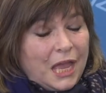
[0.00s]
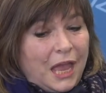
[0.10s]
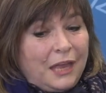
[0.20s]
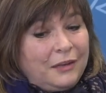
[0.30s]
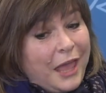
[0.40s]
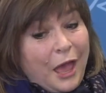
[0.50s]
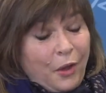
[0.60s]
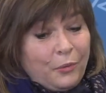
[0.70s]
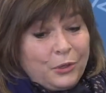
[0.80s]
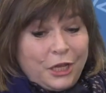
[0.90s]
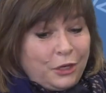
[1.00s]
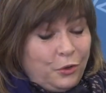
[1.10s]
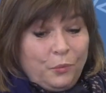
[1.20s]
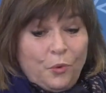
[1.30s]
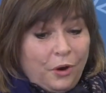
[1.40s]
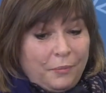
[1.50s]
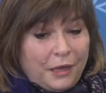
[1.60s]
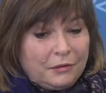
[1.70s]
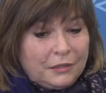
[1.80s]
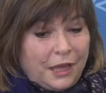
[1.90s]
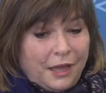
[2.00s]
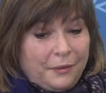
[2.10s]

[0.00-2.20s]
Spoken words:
And now I wish I knew more about